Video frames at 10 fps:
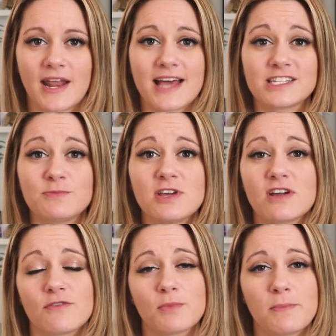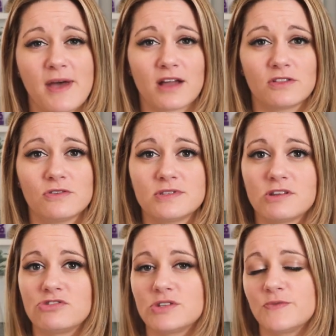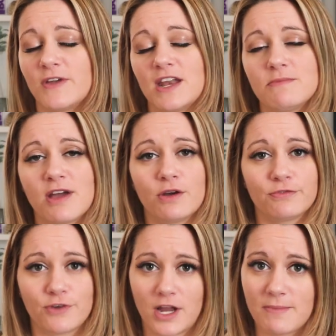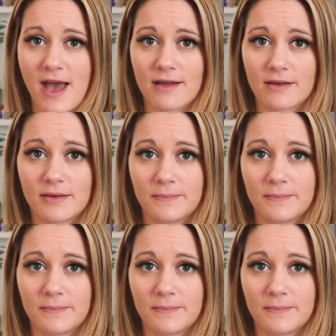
It has to be a government backed loan such as Fannie Mae or Freddie Mac.